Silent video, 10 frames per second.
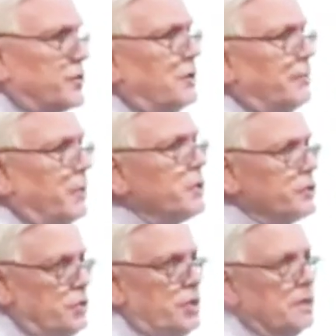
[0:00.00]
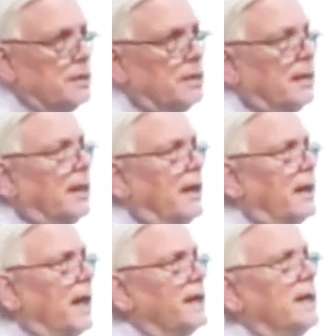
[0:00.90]
and books, and
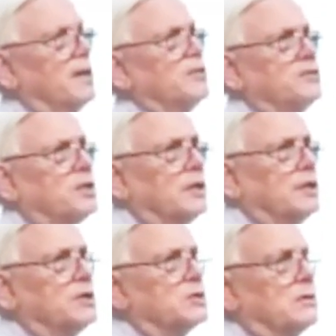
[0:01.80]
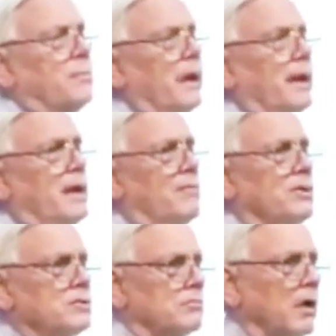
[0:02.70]
I got interested in this by
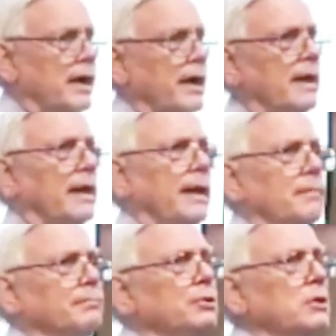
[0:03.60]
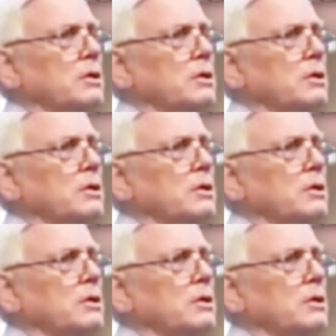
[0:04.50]
his writing a book